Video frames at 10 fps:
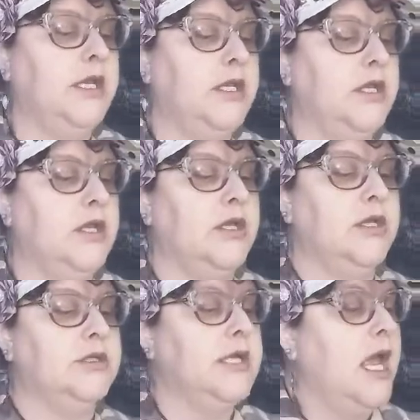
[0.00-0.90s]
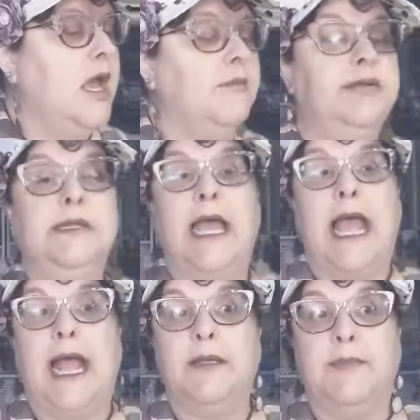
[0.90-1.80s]
to use
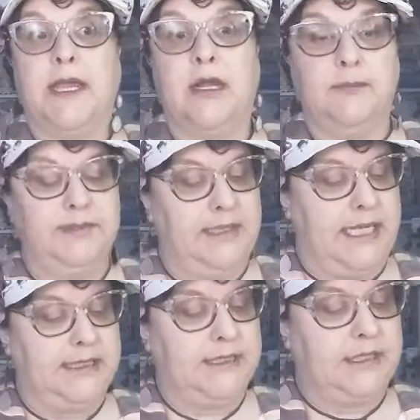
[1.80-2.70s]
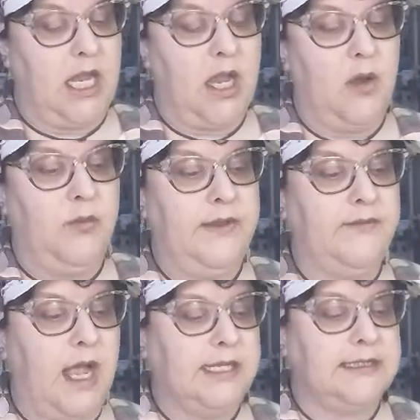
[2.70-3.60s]
Blackberry Bliss. So we've
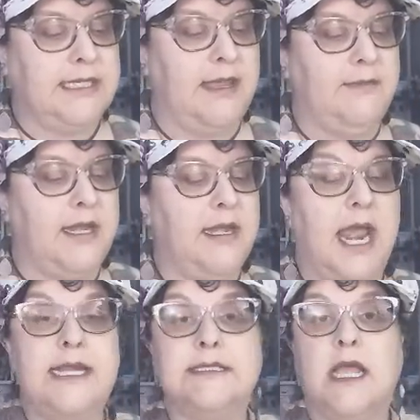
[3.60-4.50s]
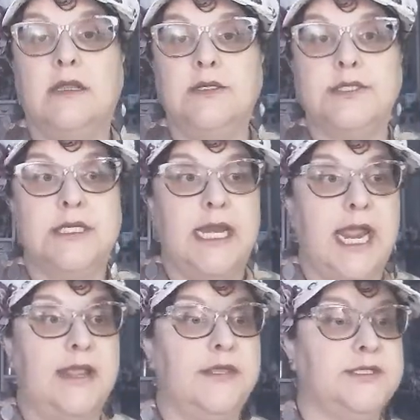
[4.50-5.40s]
got some nice colors today that's